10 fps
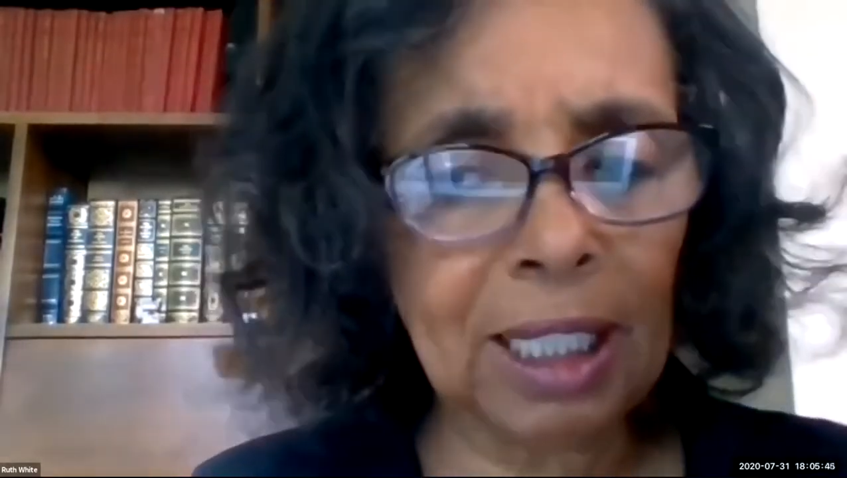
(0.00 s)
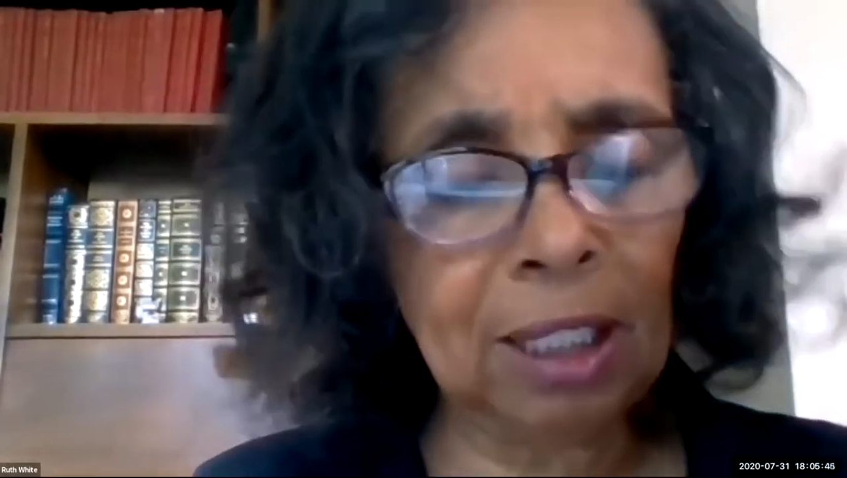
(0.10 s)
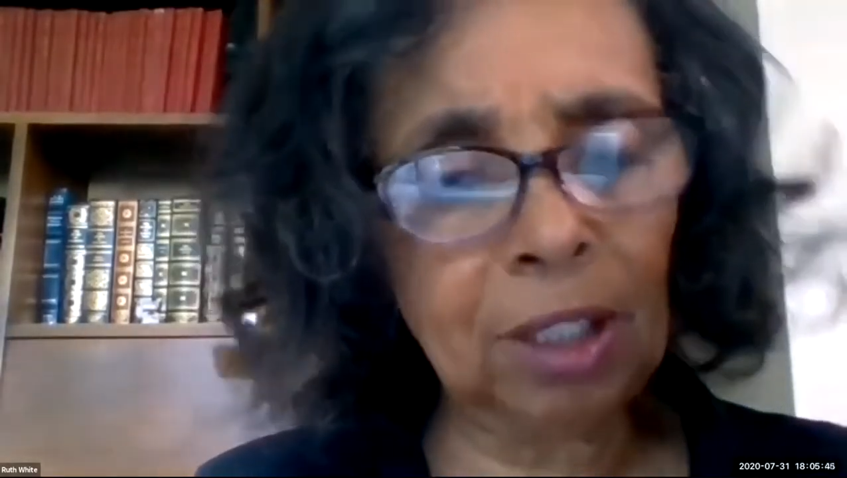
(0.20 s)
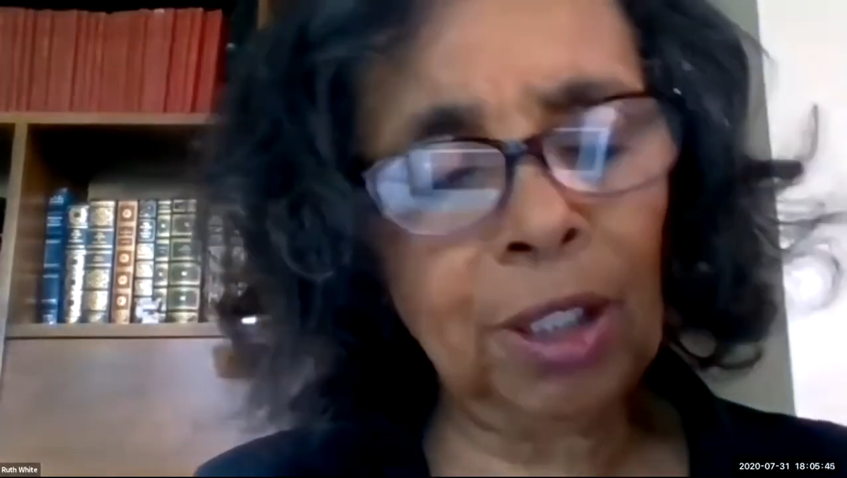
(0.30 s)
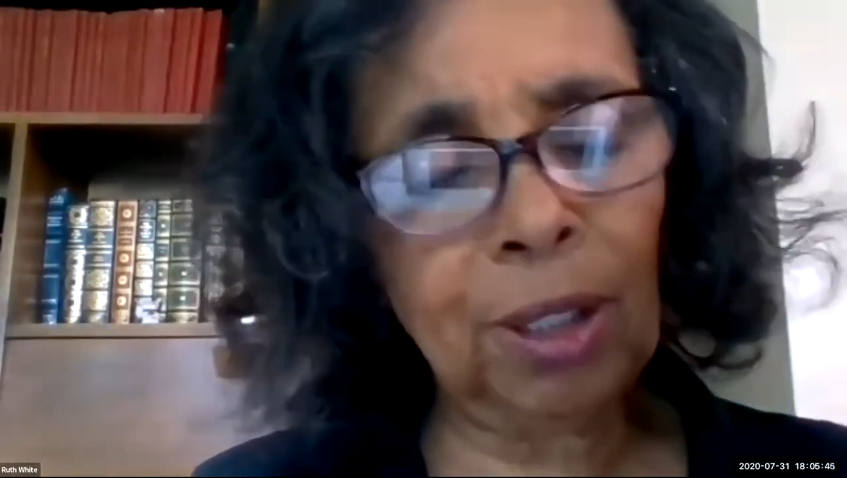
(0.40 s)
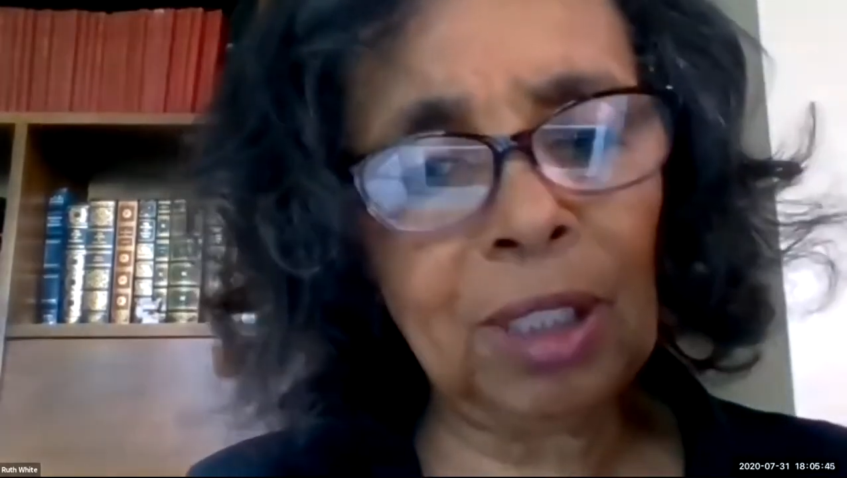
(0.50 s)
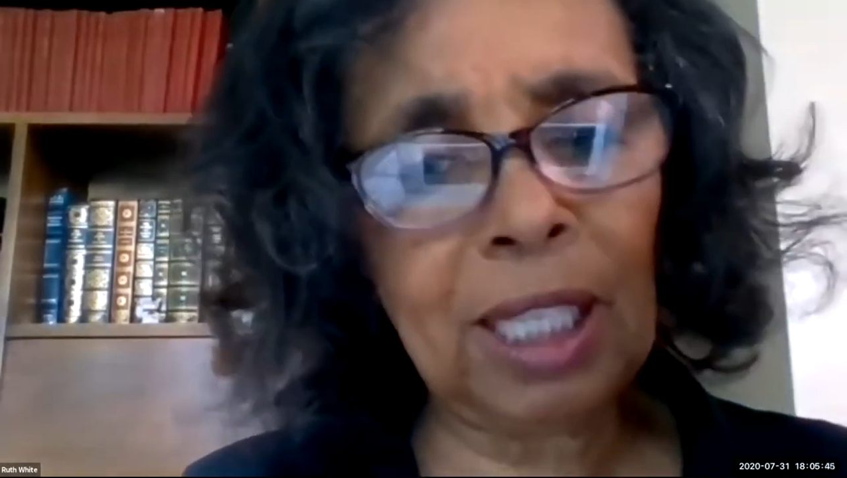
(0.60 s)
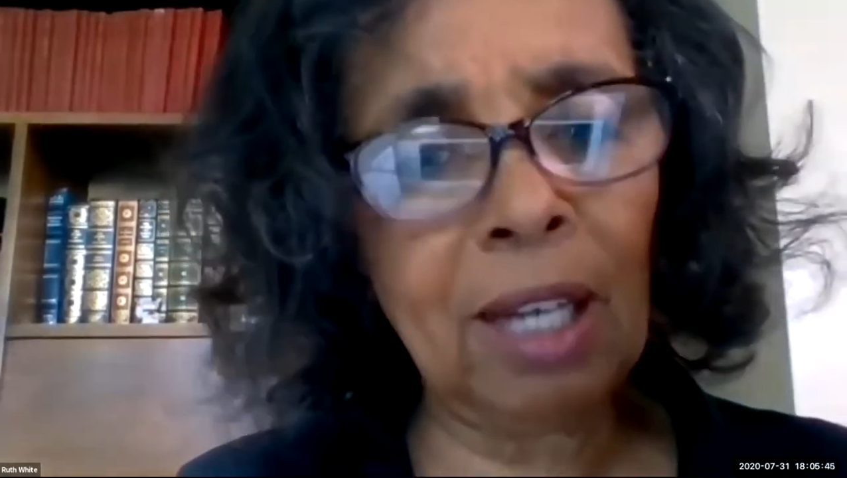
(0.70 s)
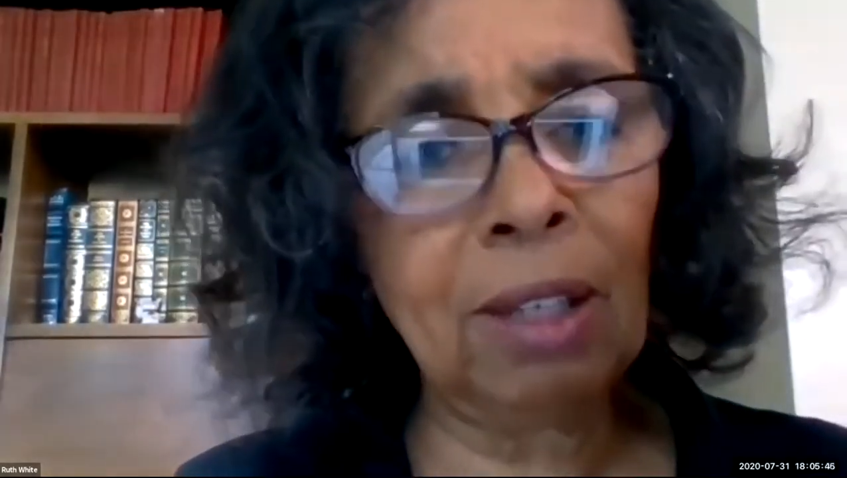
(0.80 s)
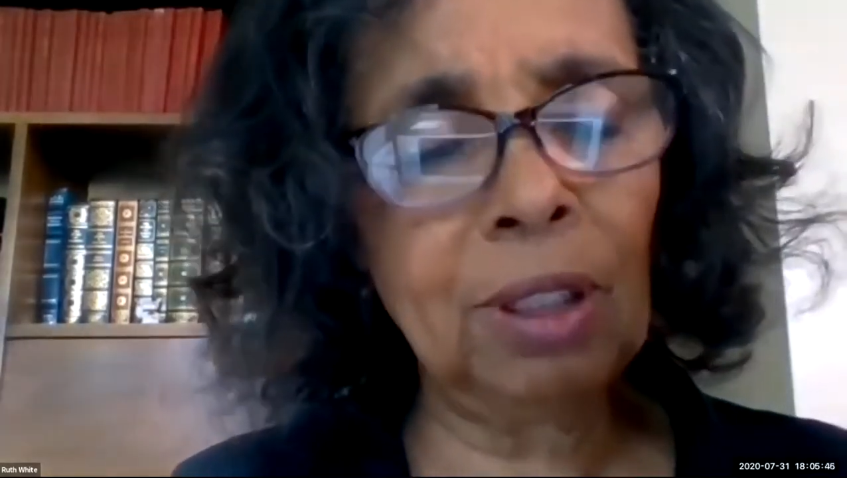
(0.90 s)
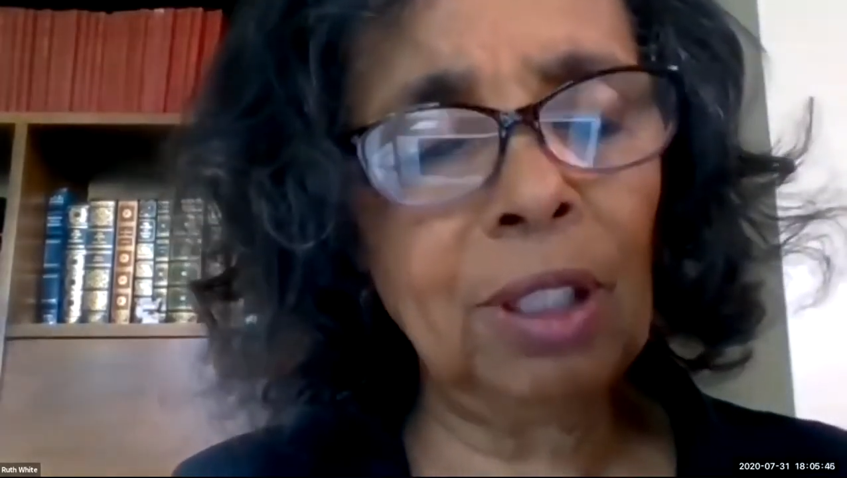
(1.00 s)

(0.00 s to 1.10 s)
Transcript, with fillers: as it turns out.